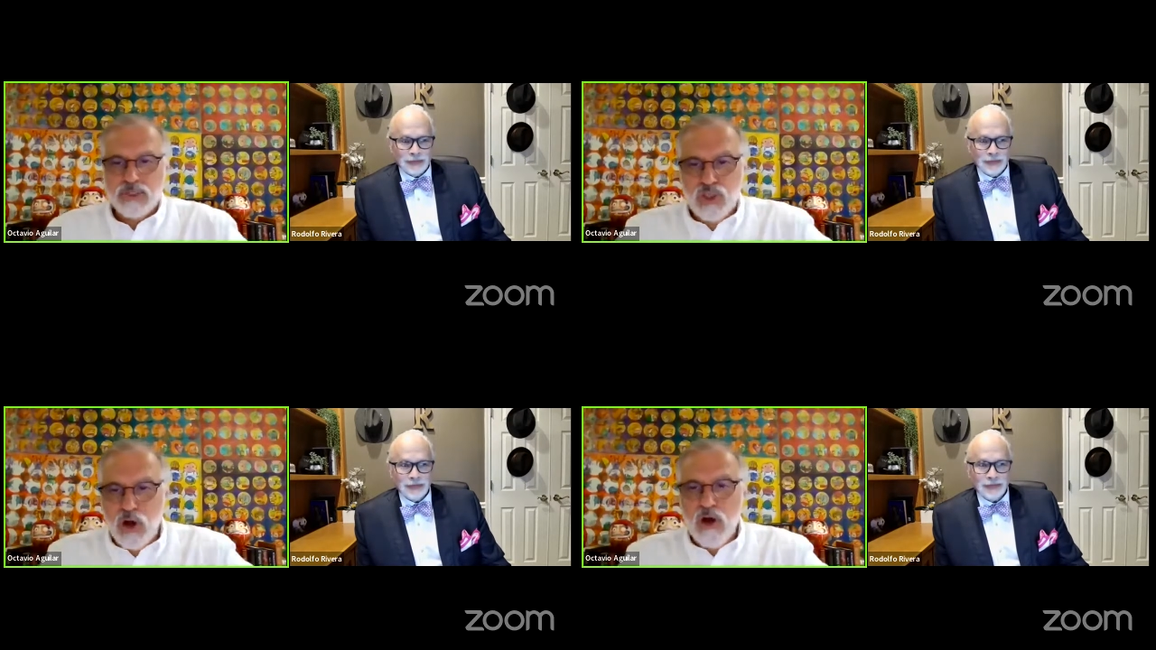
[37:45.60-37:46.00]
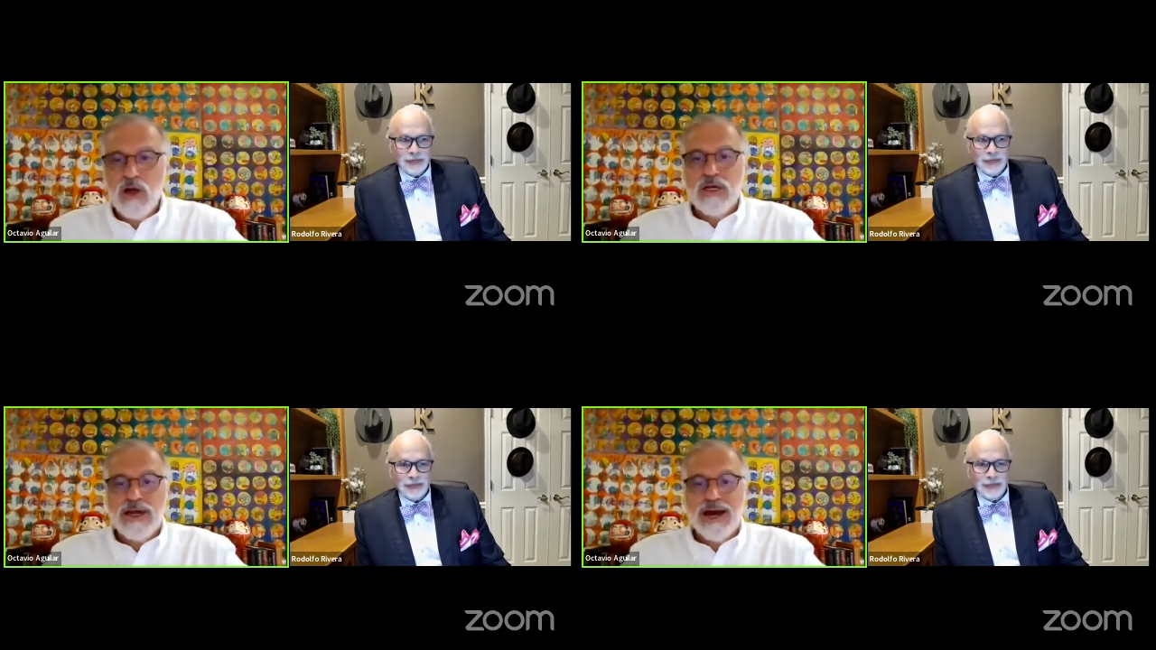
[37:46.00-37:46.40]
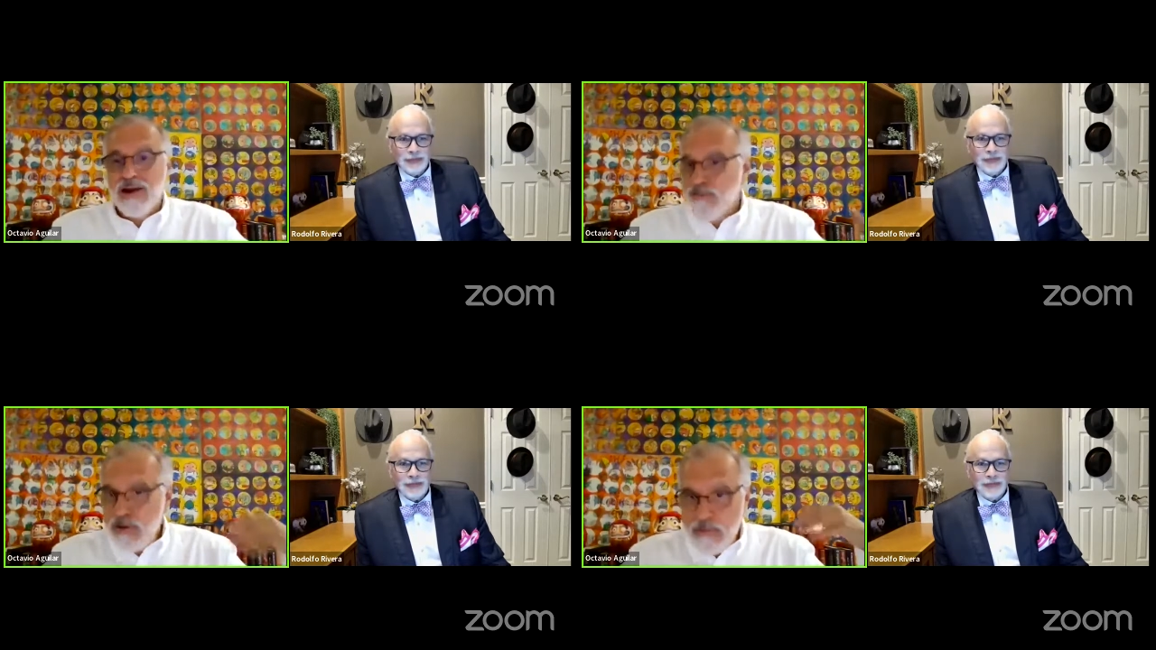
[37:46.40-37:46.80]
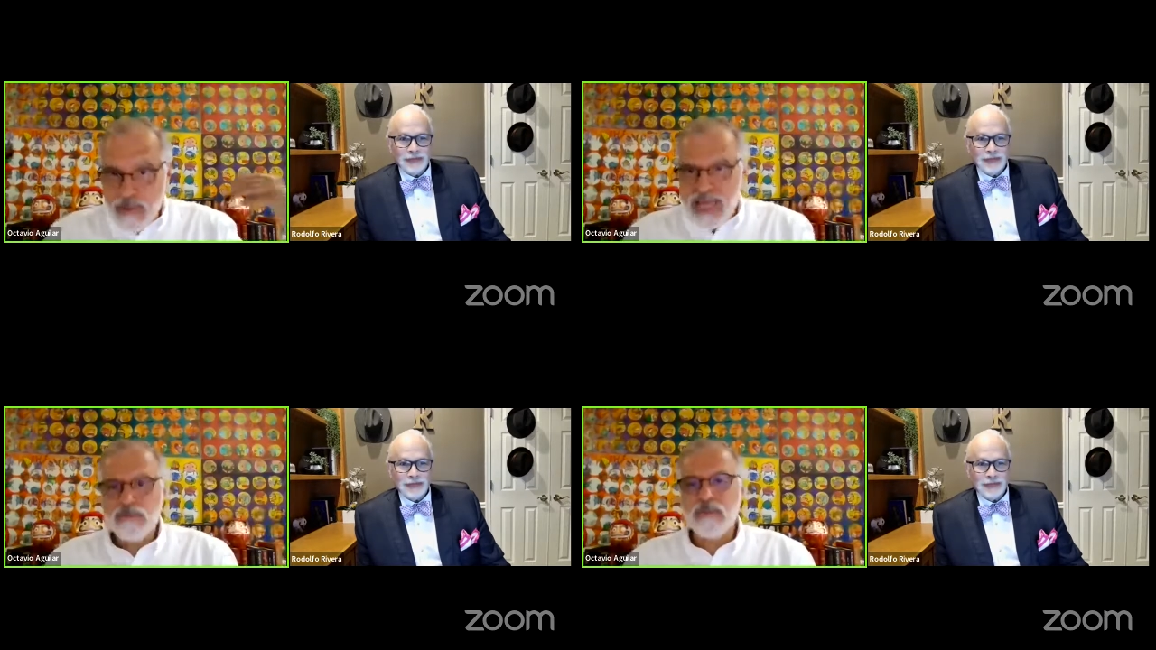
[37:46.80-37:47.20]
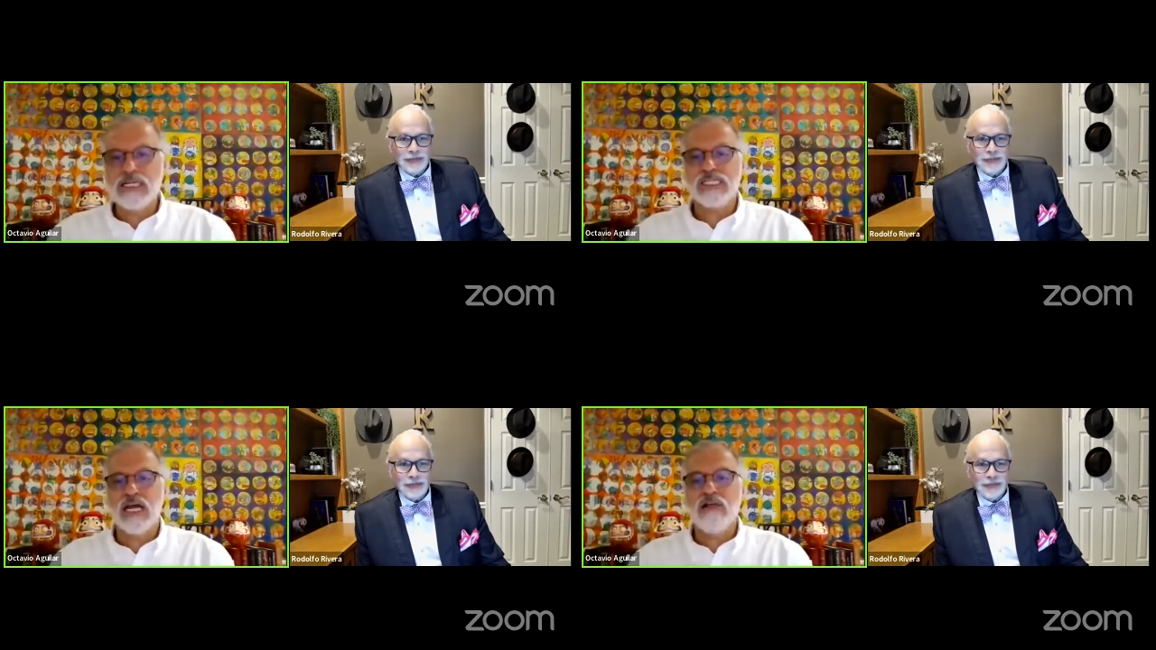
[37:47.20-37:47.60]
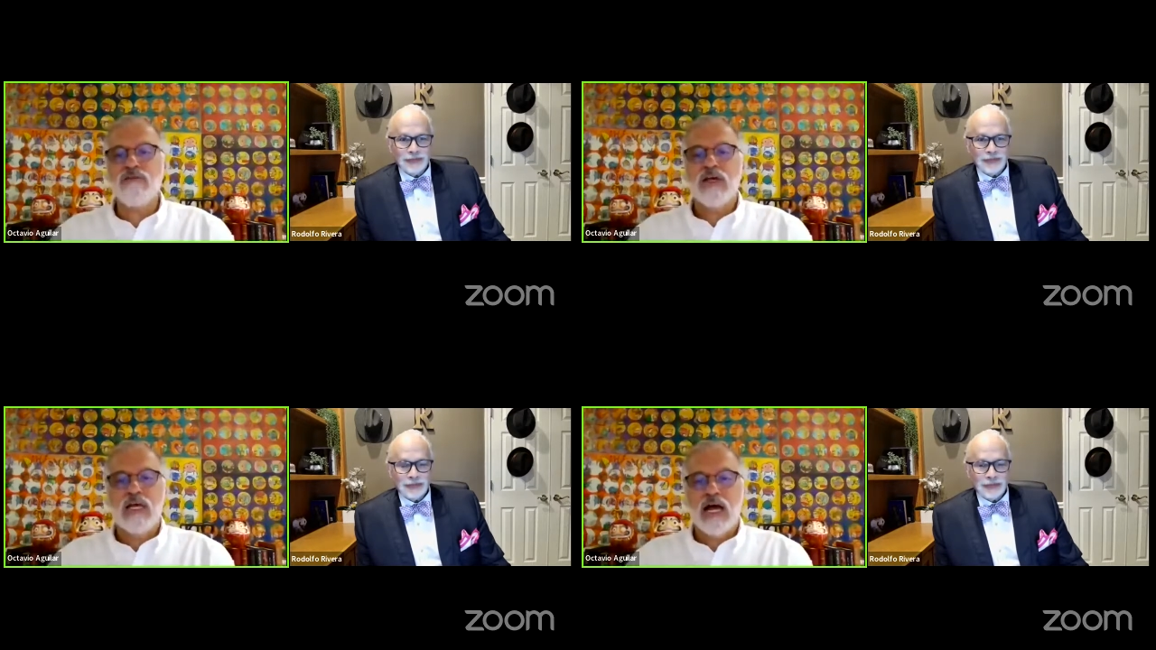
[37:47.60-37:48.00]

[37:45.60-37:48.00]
Speaker 1: so I reinvented myself